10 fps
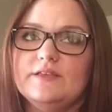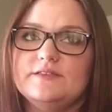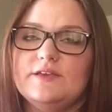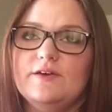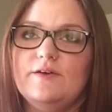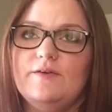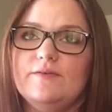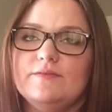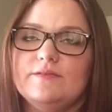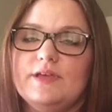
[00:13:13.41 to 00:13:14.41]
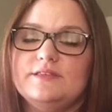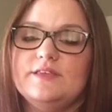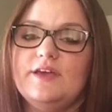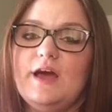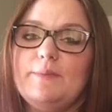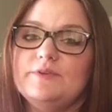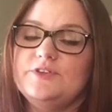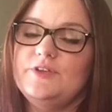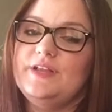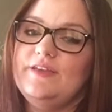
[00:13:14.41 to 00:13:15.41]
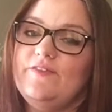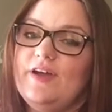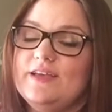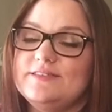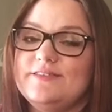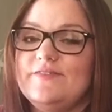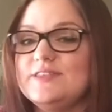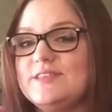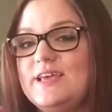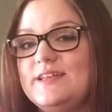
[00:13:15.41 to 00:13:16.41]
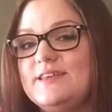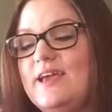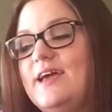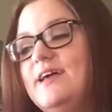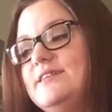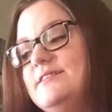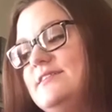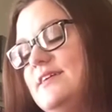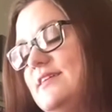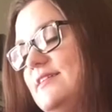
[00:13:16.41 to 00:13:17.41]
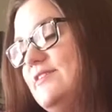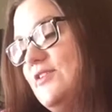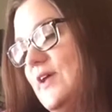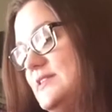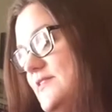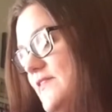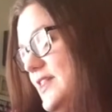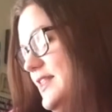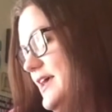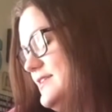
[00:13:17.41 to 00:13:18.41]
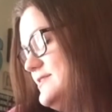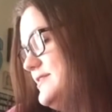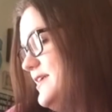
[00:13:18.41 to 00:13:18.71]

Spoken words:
so it's a good opportunity for us to visit and do lots of fun things.